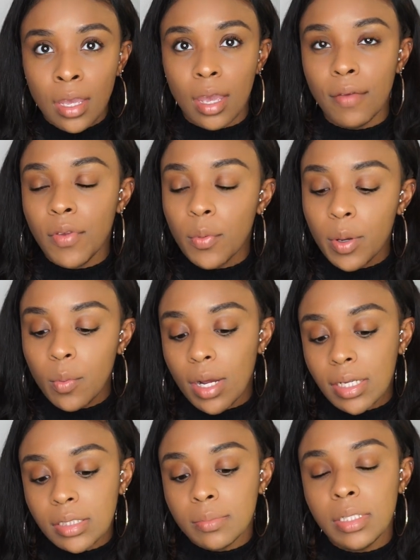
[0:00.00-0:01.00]
If you've been
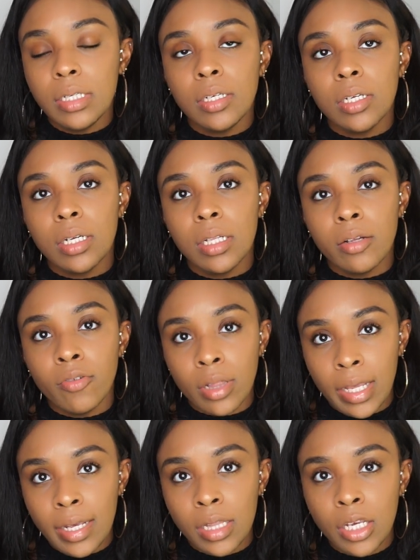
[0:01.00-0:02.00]
watching me
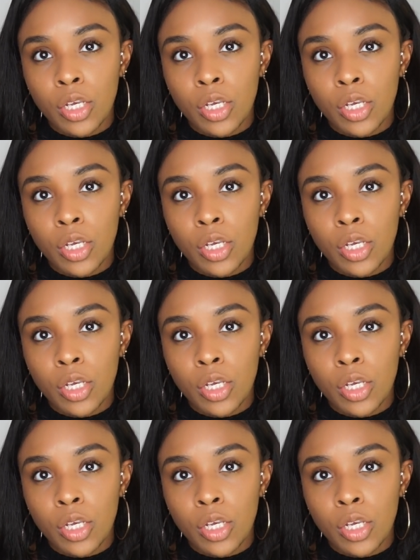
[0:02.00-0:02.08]
lately,